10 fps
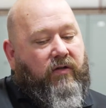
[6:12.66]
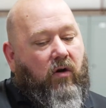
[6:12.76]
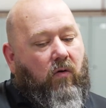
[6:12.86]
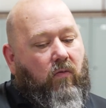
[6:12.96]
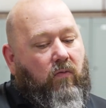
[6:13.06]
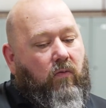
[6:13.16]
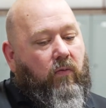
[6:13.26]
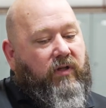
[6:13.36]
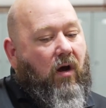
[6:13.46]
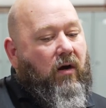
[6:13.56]
So
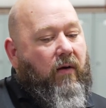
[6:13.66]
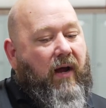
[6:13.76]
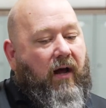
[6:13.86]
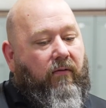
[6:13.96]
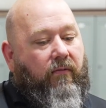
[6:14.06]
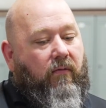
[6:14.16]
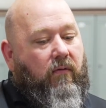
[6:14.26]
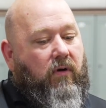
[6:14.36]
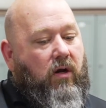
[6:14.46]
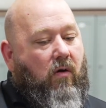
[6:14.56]
we talk about,
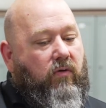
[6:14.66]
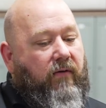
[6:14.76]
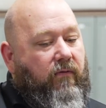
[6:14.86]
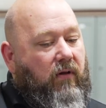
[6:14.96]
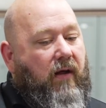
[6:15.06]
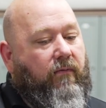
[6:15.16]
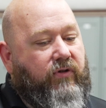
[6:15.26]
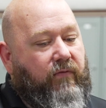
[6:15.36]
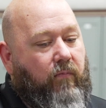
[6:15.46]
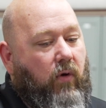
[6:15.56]
you know, different
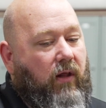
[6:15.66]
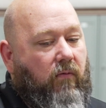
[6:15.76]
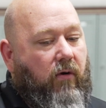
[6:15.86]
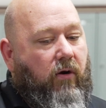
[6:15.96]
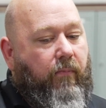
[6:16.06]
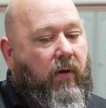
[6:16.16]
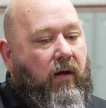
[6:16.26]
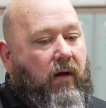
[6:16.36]
levels of boiler room,